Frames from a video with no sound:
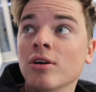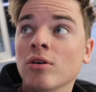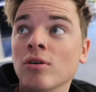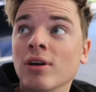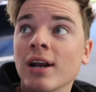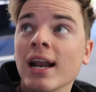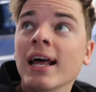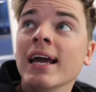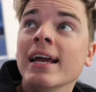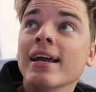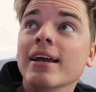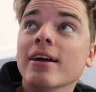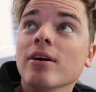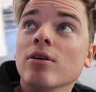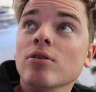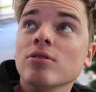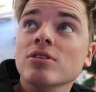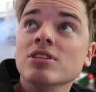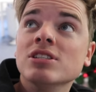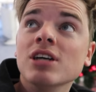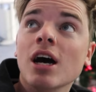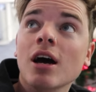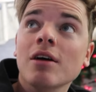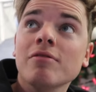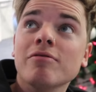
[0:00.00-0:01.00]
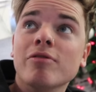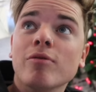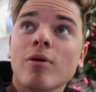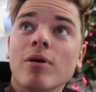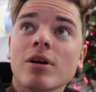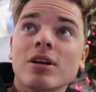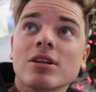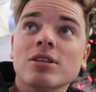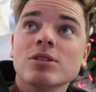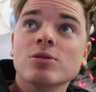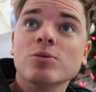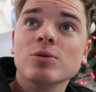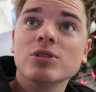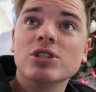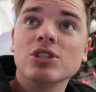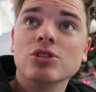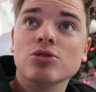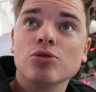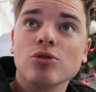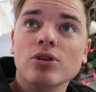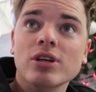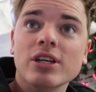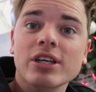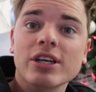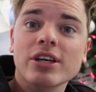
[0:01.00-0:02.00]
Not late, on time for once, which
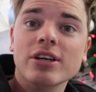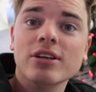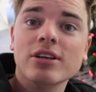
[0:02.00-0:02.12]
is really